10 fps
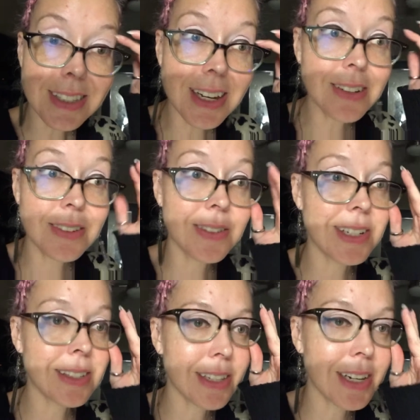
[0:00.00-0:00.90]
I don't know what
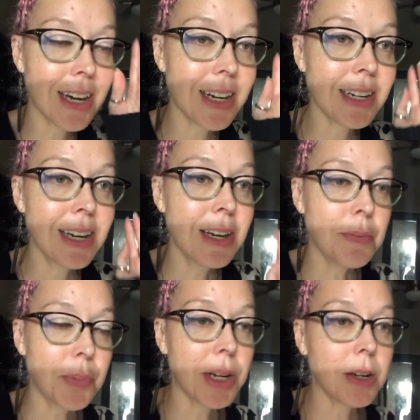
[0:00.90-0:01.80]
else I got,
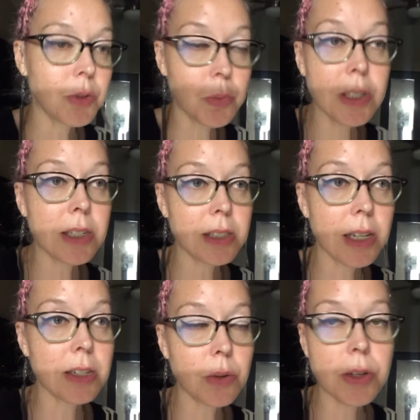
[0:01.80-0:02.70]
but I was really
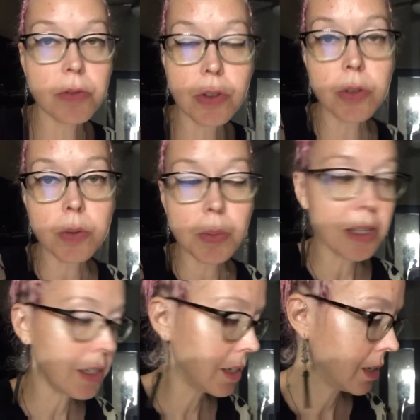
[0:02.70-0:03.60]
like going full
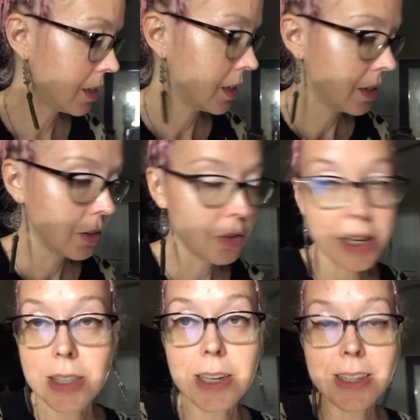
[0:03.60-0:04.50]
speed,
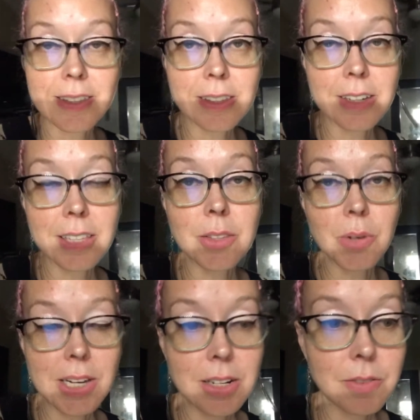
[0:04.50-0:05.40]
dragging the kids along. That's why I
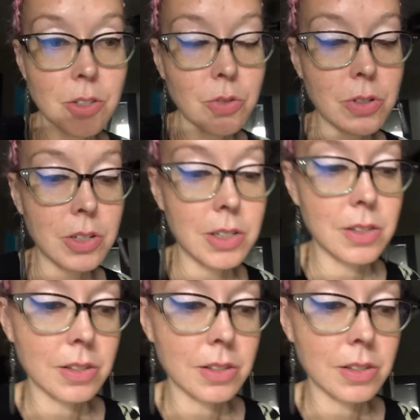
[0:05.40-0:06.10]
had to have a stroller because